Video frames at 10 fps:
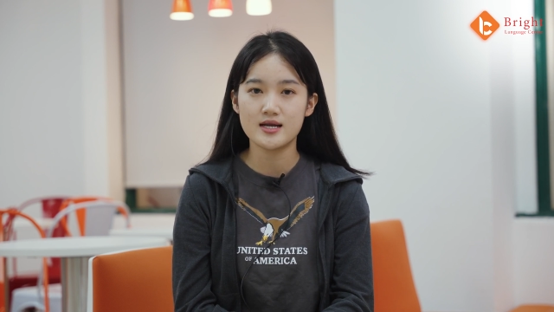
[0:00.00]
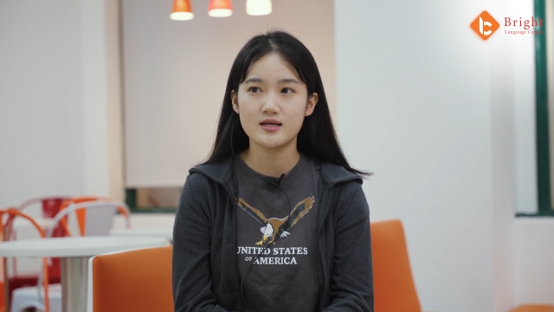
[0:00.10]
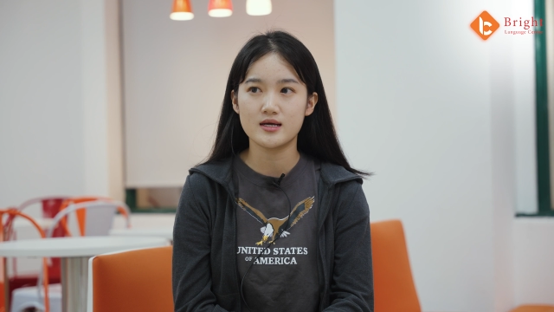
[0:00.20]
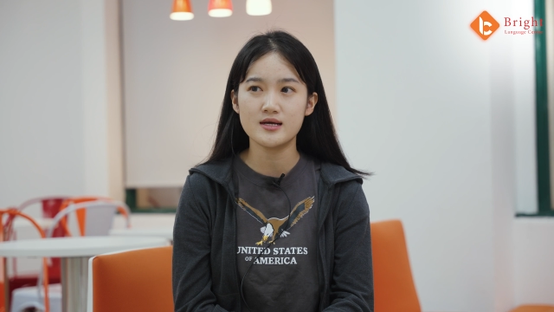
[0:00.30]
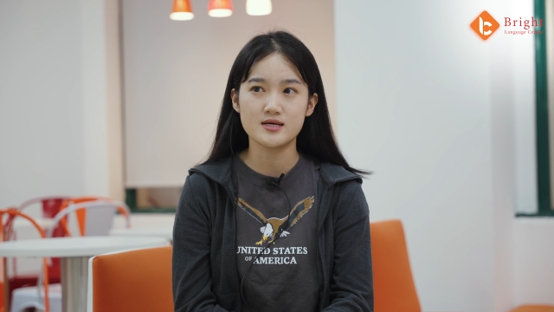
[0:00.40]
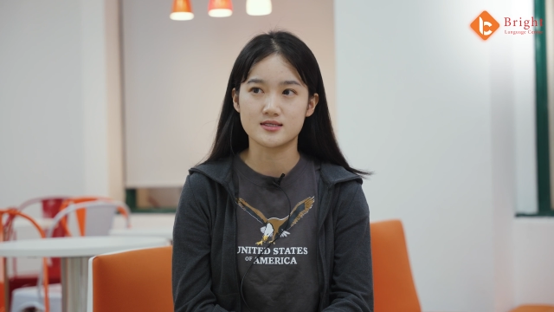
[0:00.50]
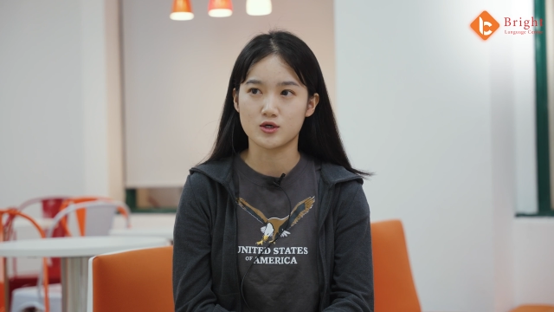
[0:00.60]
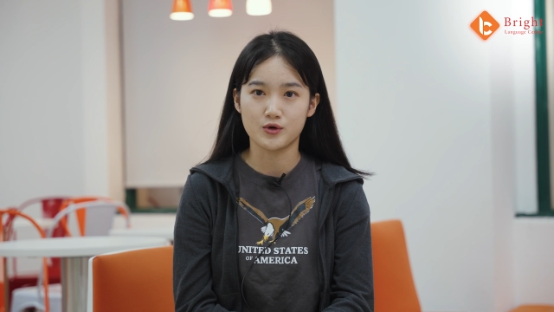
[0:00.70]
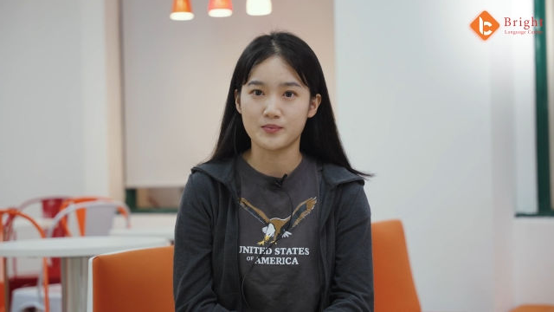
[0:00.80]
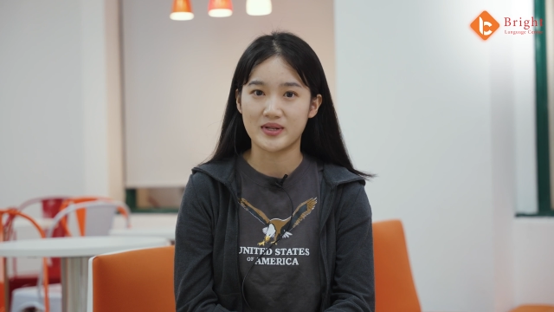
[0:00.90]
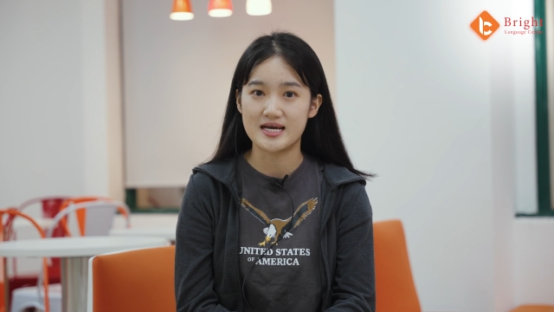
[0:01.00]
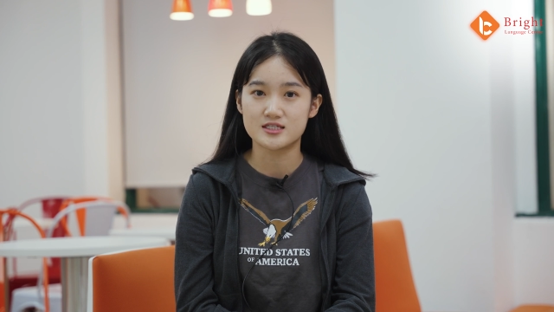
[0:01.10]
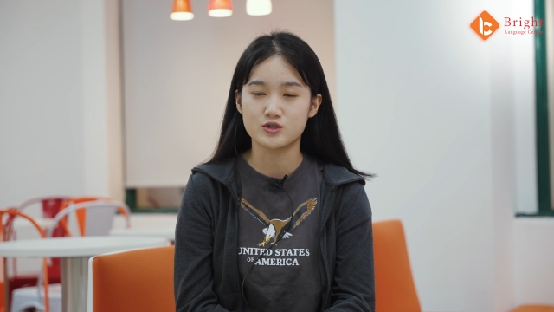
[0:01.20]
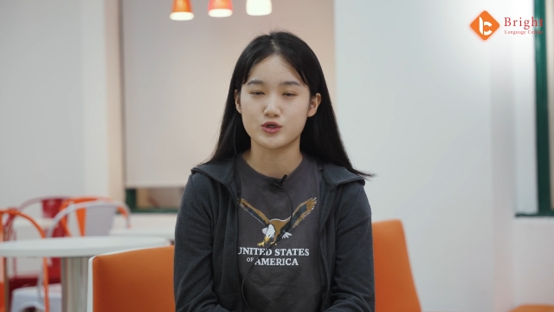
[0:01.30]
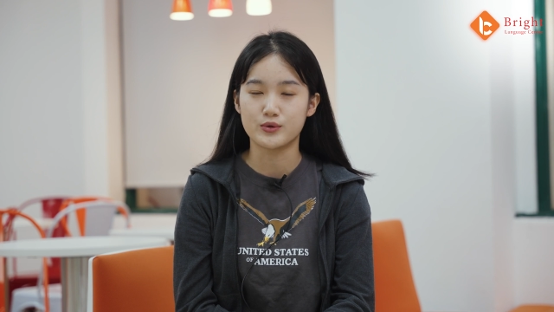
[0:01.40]
It is a good
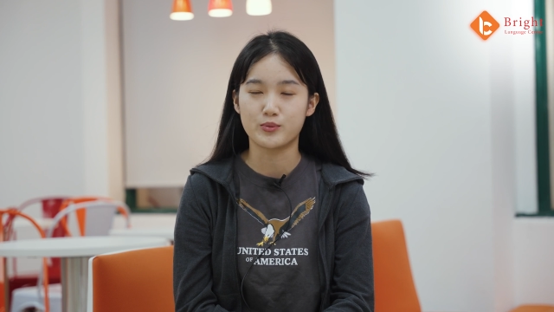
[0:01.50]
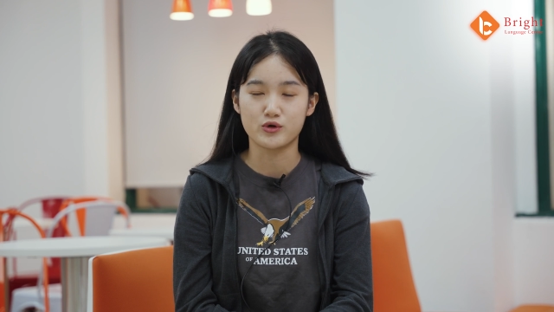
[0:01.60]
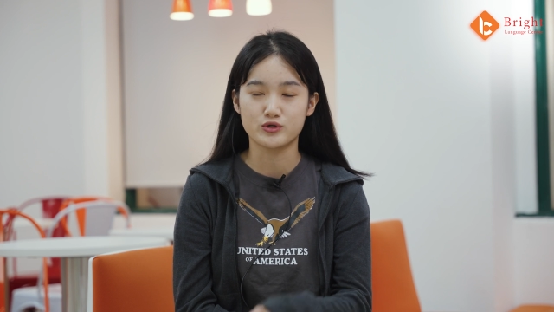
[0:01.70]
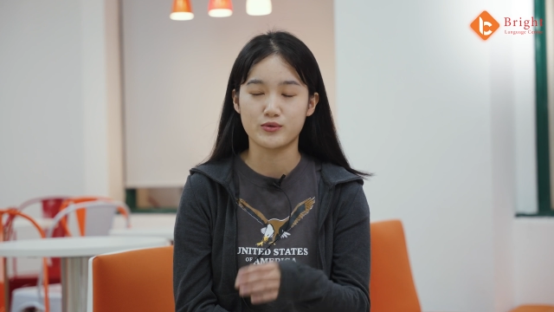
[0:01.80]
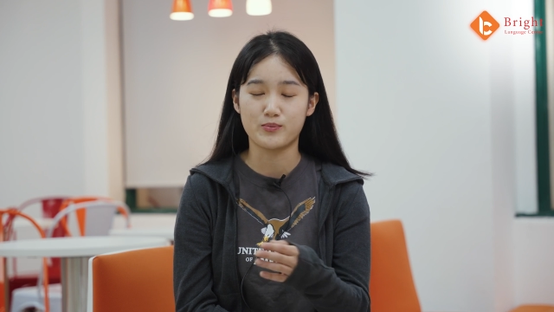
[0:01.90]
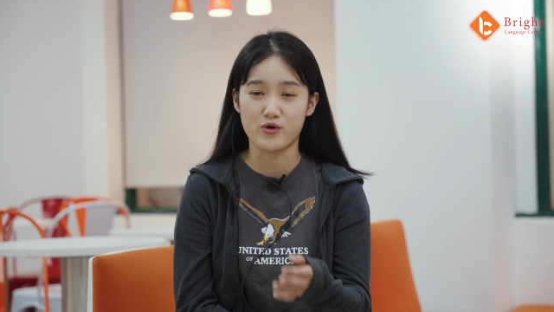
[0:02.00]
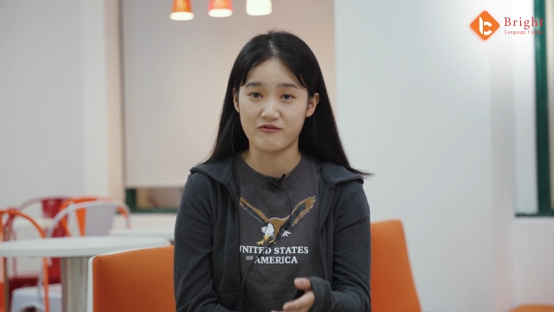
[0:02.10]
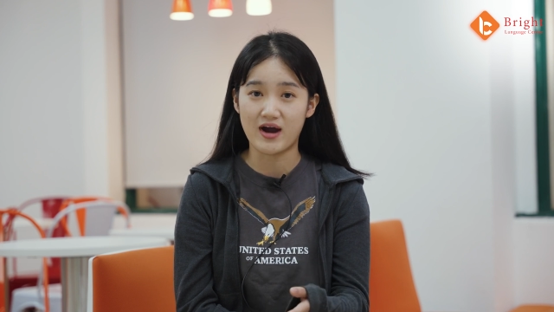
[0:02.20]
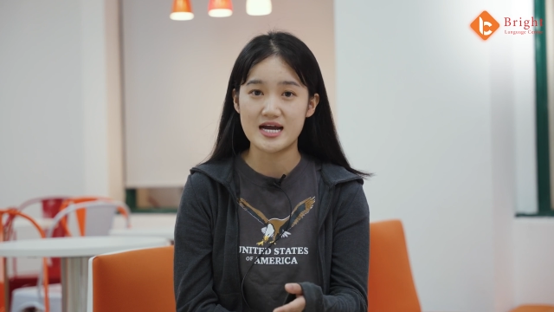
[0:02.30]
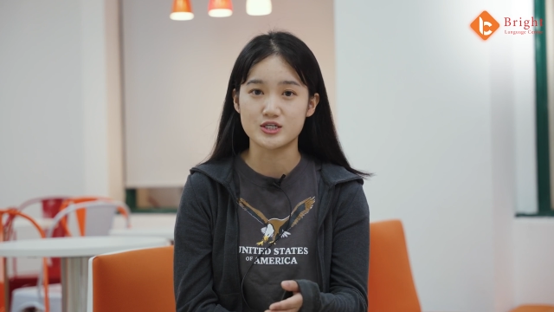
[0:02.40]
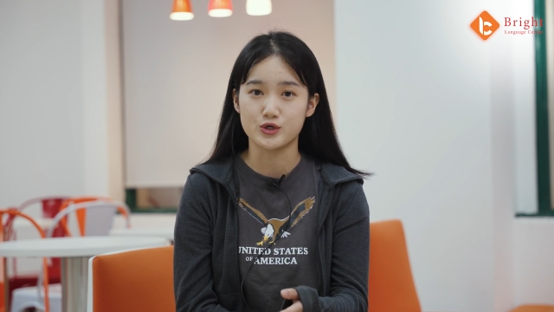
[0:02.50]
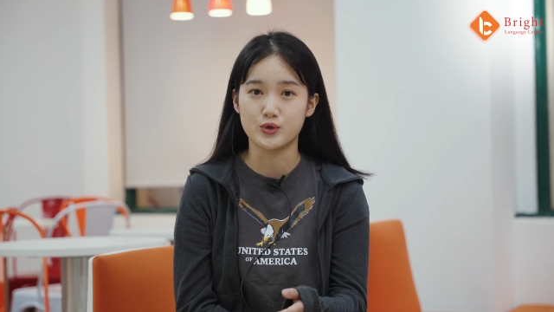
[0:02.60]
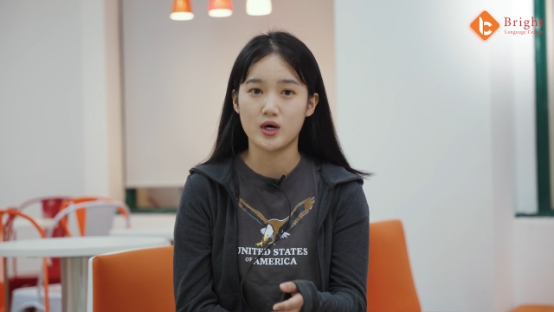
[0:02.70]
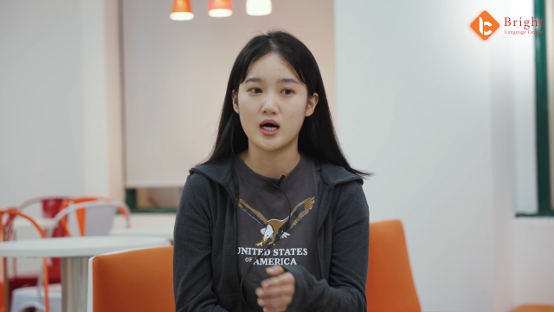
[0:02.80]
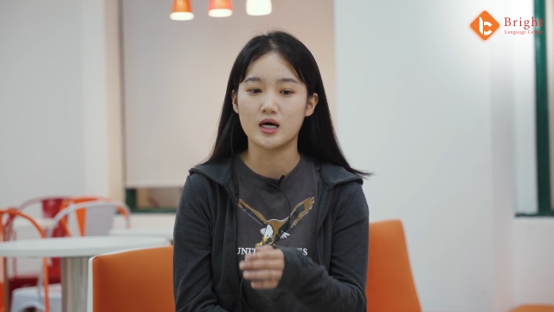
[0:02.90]
place to provide
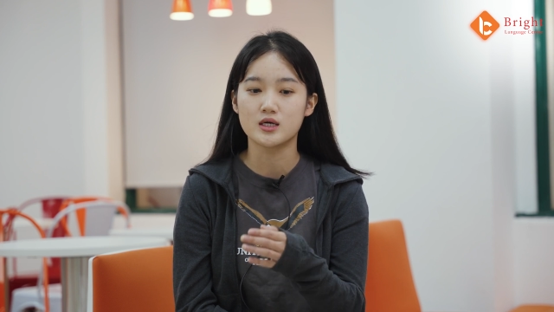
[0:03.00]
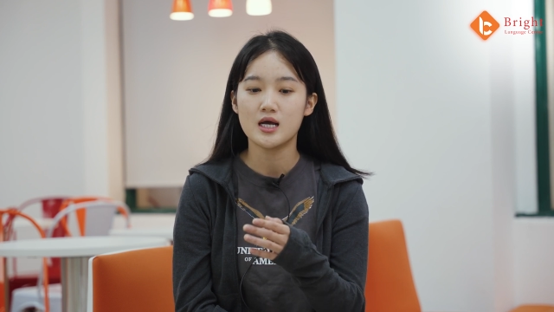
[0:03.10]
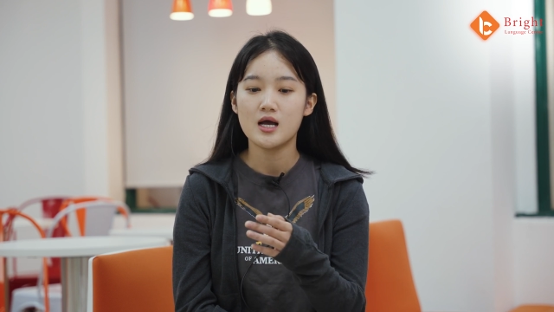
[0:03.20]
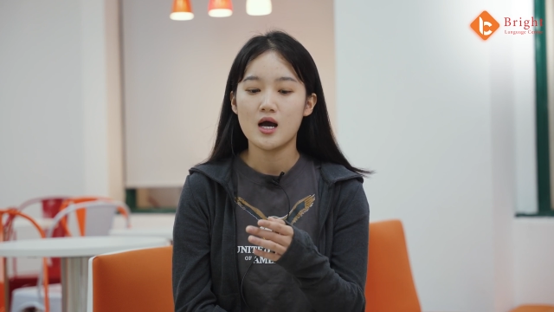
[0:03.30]
you a